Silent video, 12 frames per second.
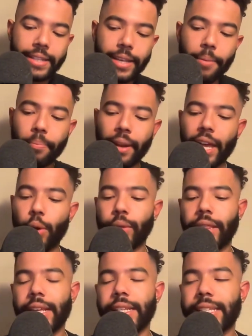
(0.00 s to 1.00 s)
can play with
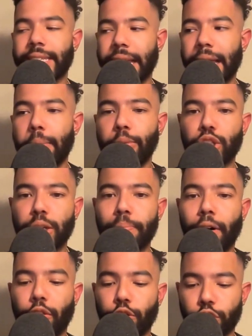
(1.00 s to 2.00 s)
the same chip
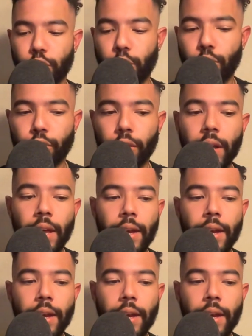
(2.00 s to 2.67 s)
on their shoulder.